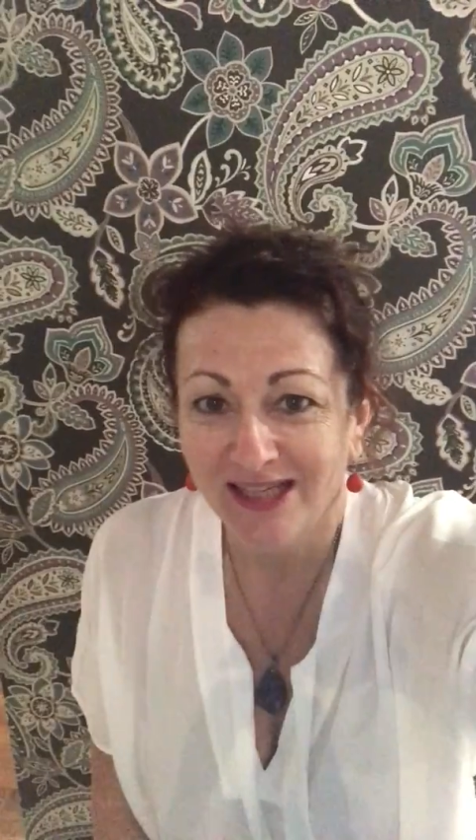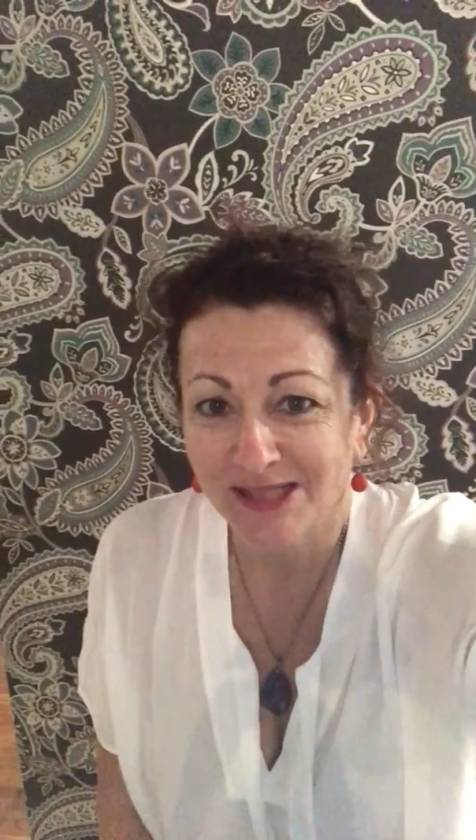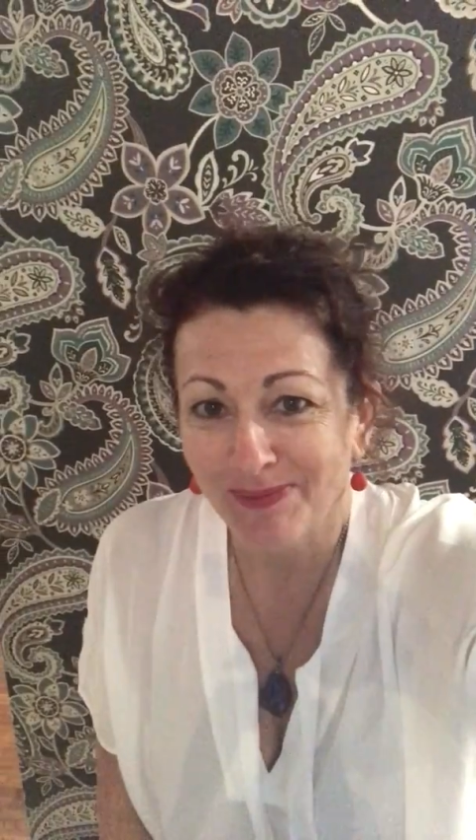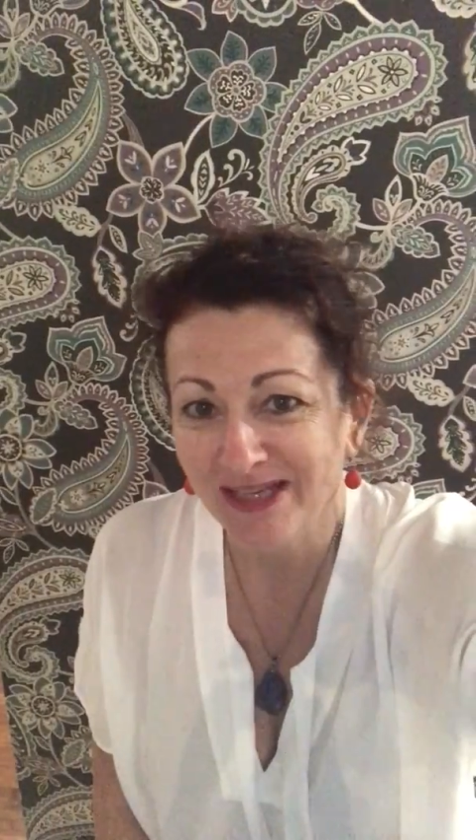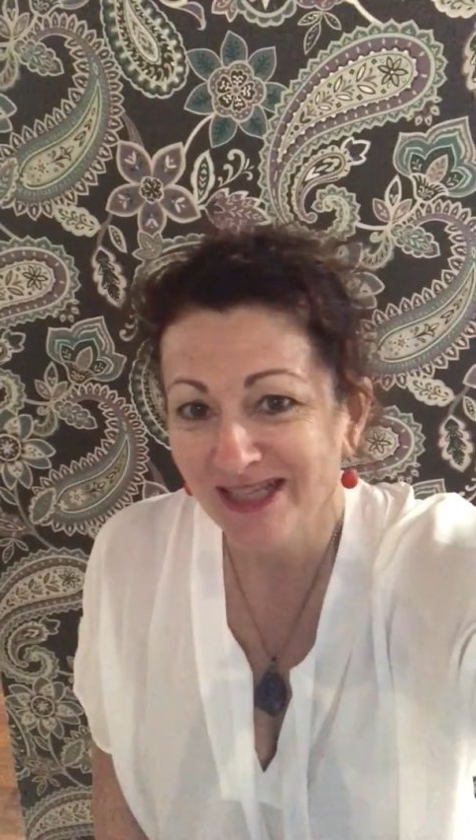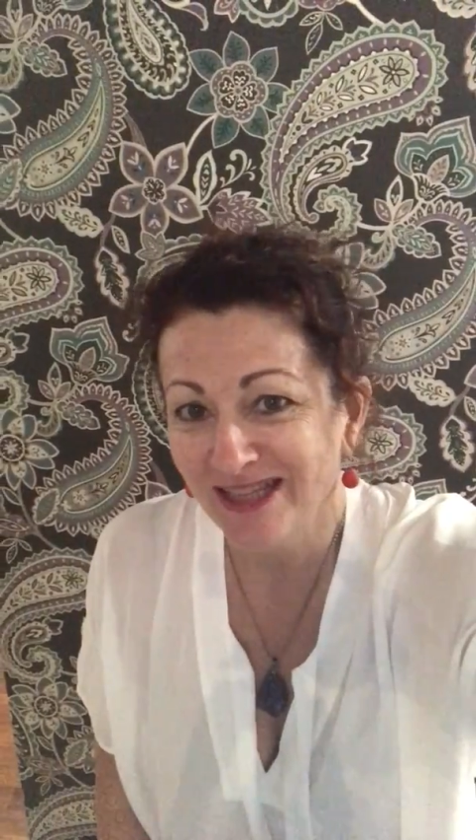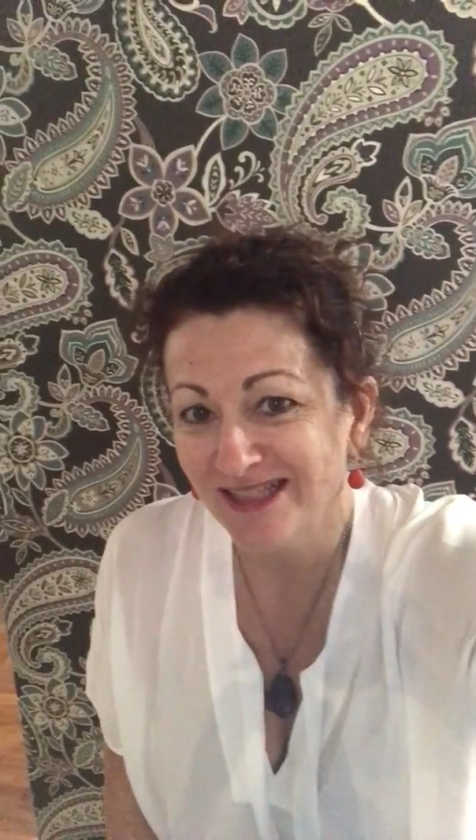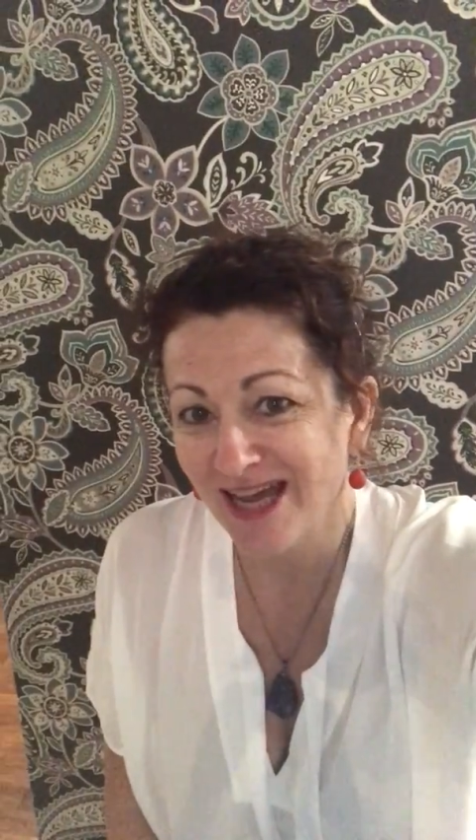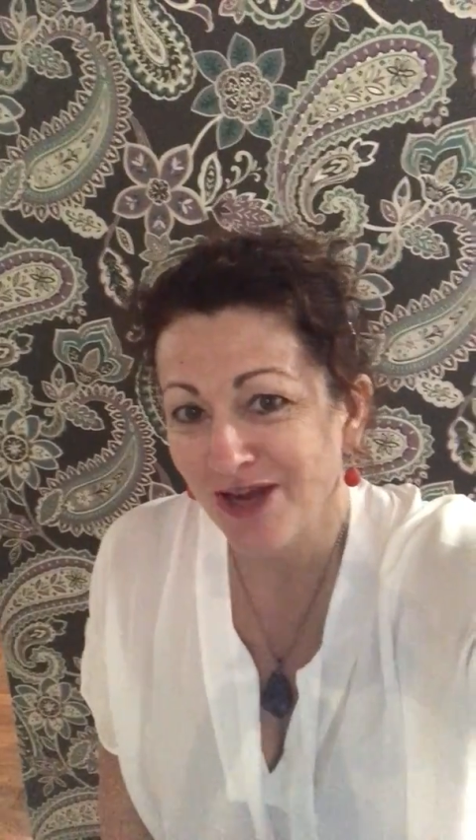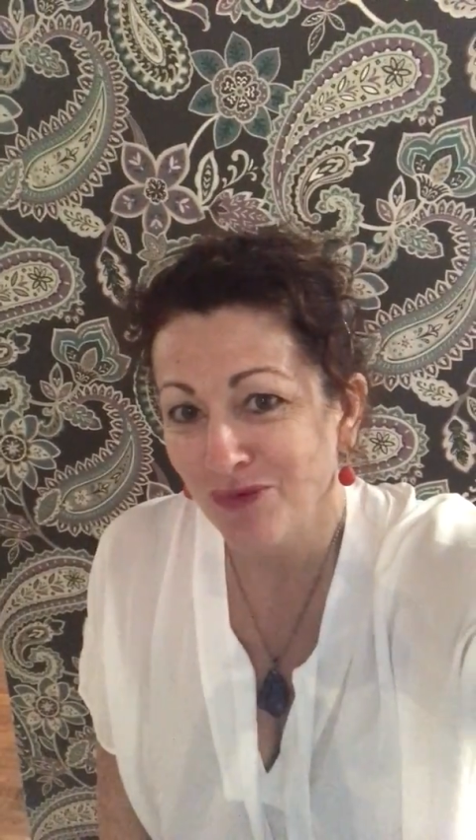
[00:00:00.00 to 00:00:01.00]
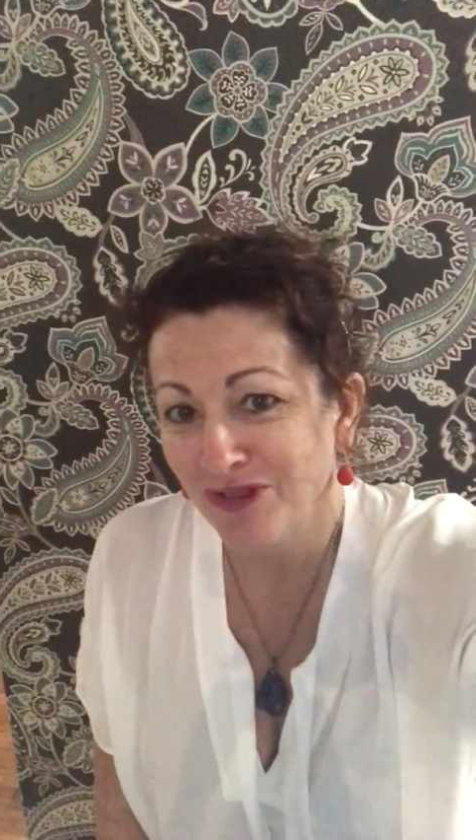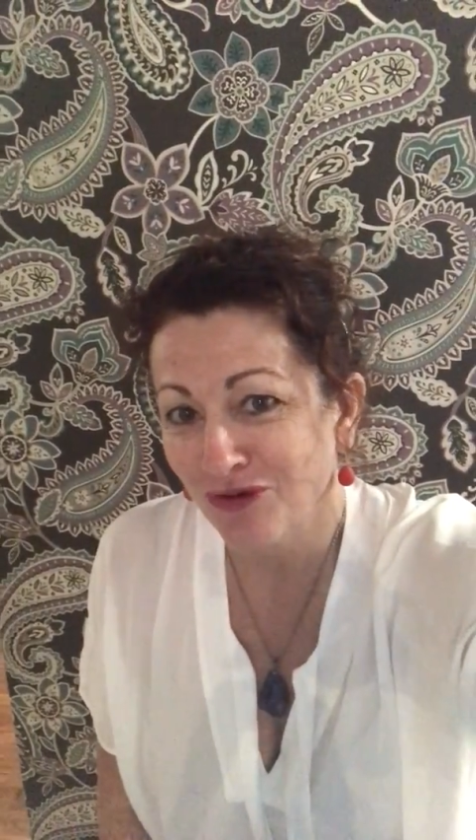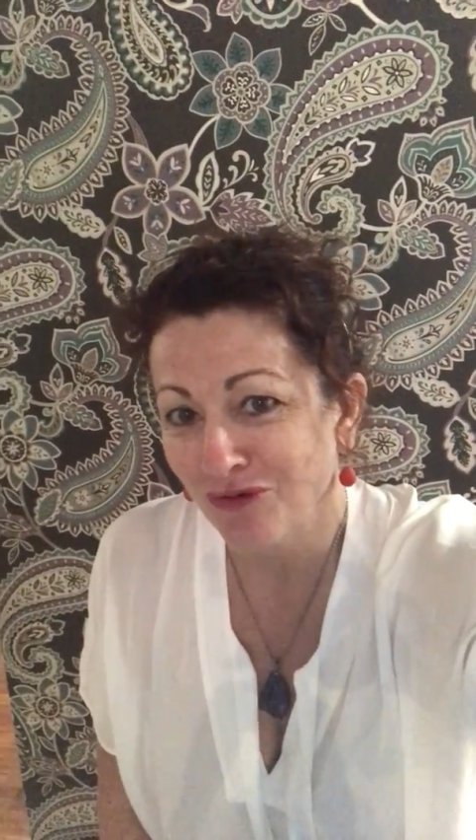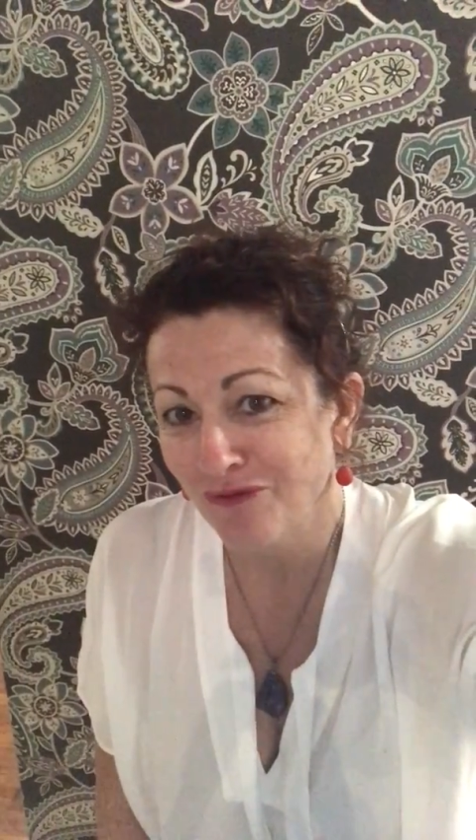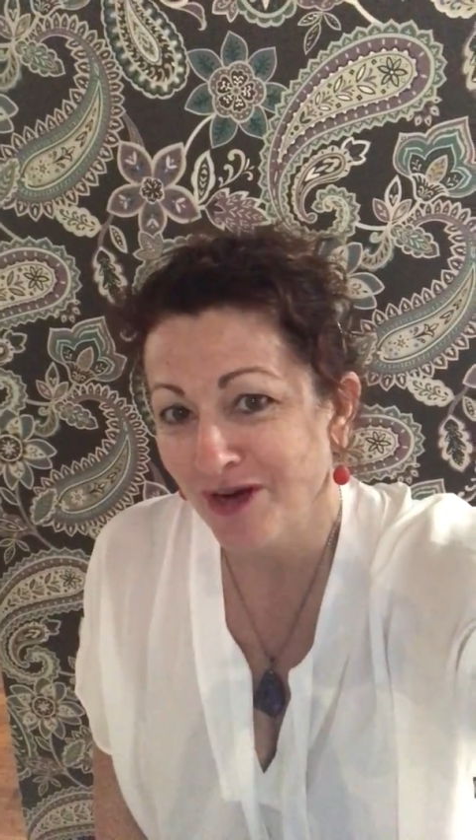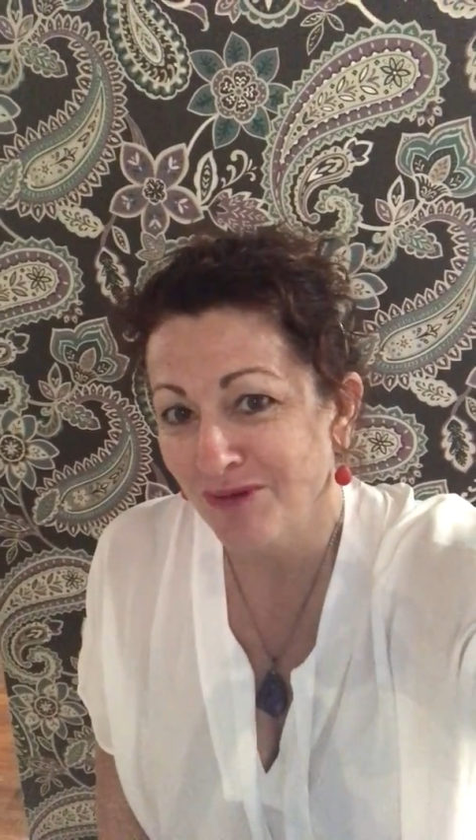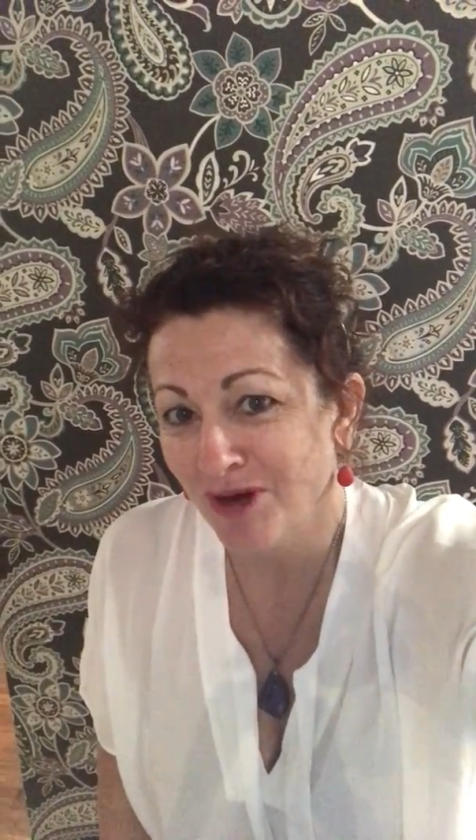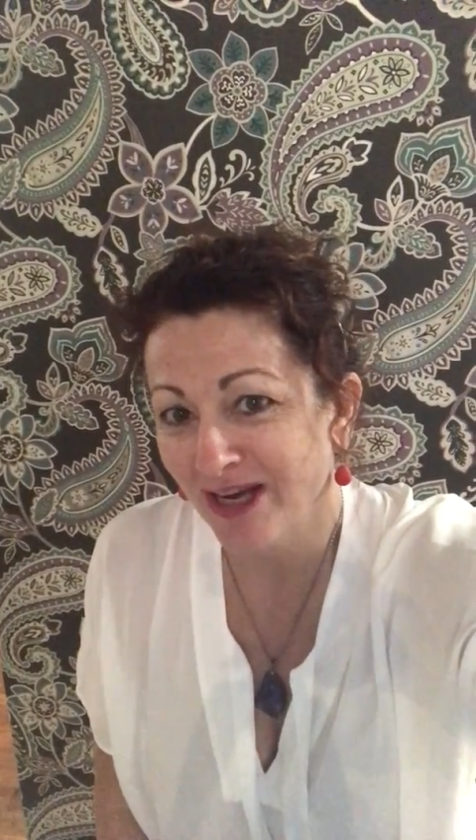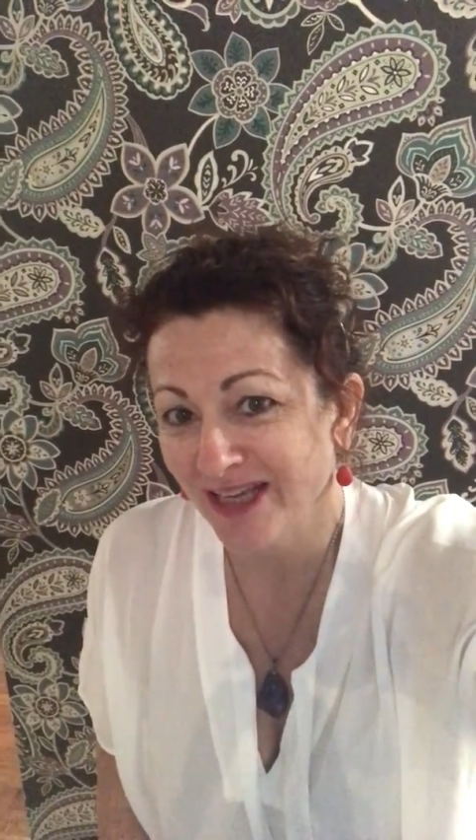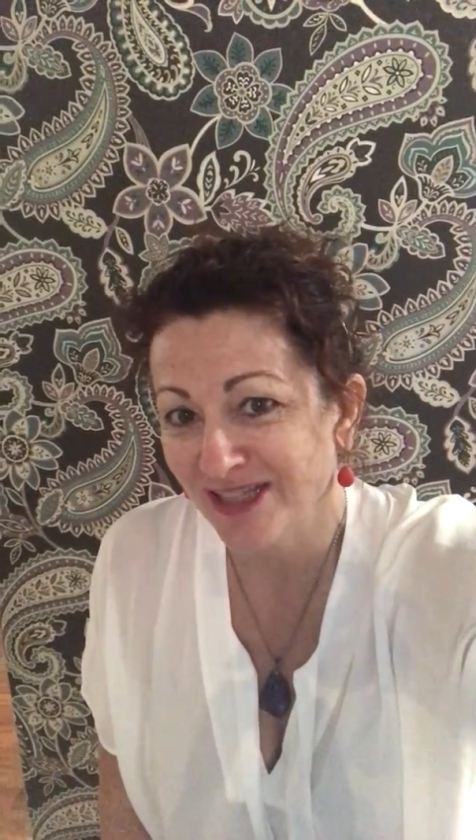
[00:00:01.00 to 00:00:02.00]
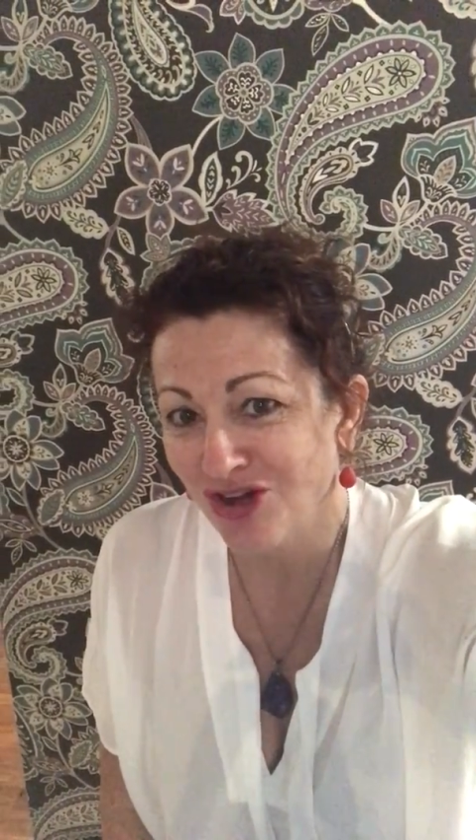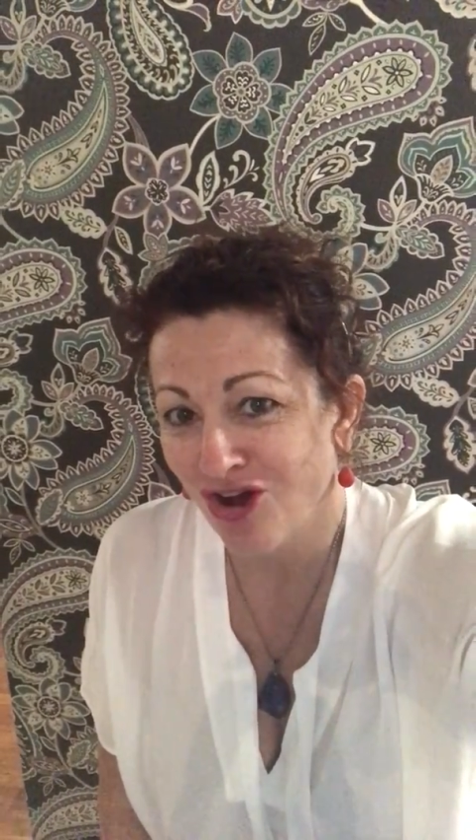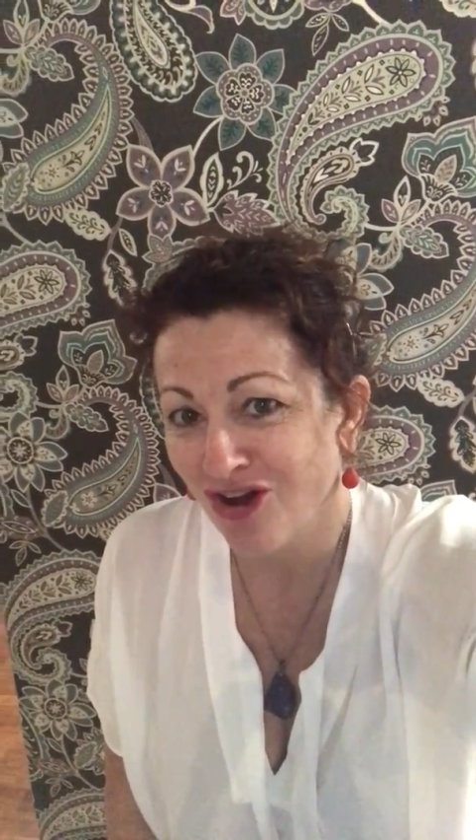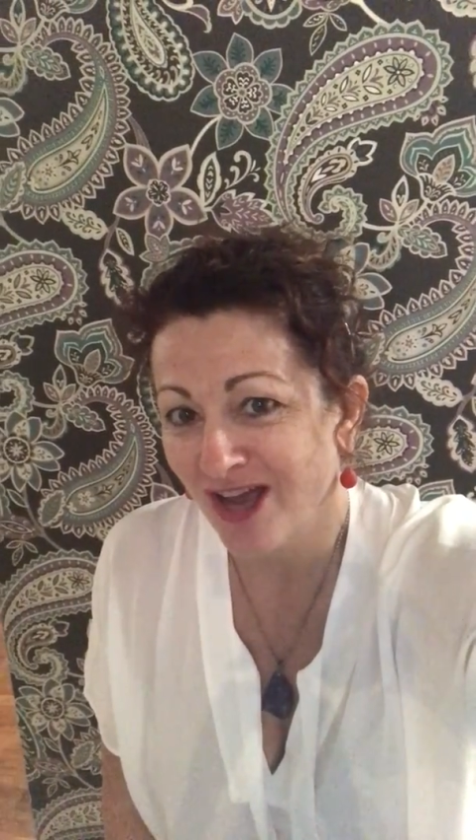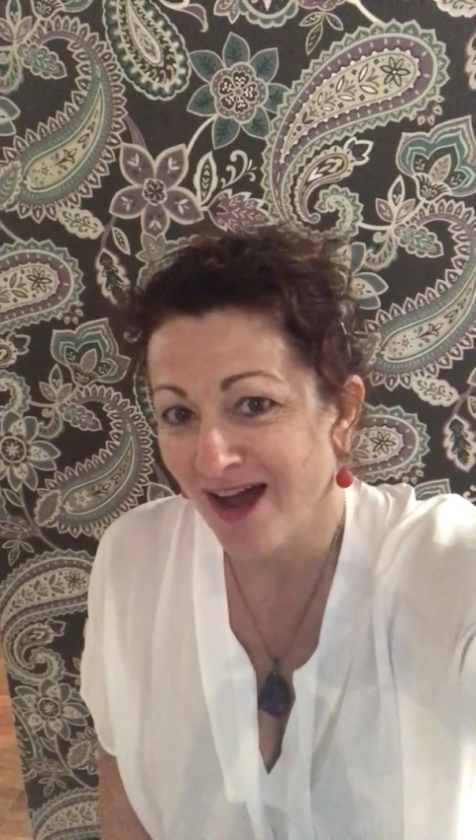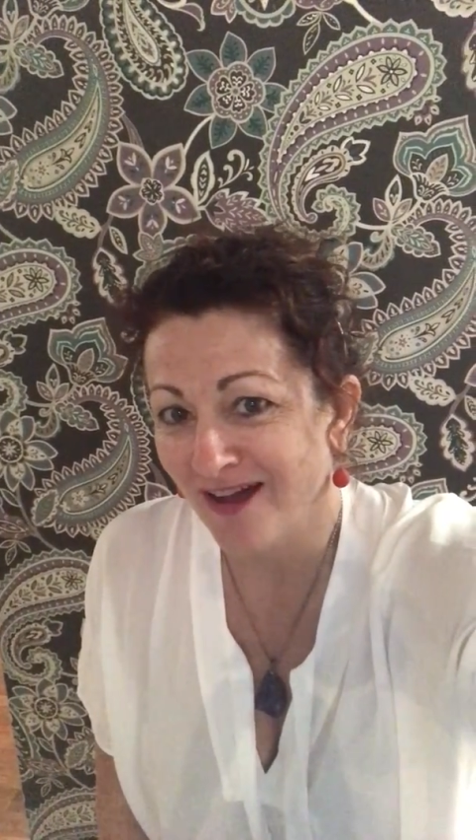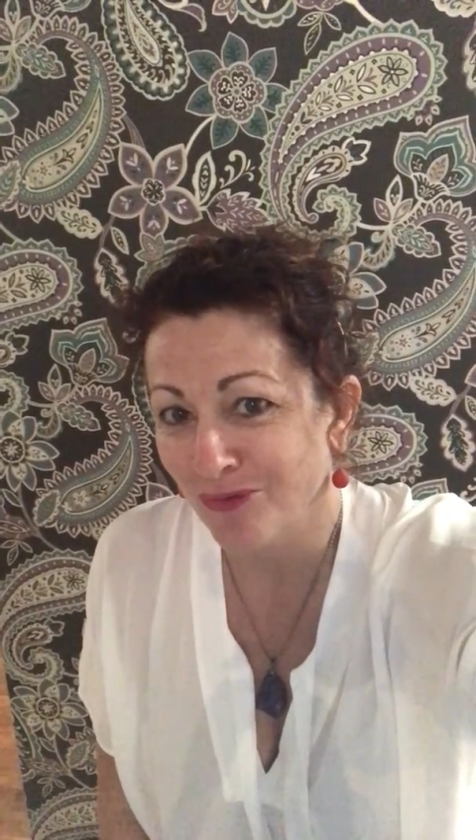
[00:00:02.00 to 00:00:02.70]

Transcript: spending the day with a good friend of mine, Linda Hoggard,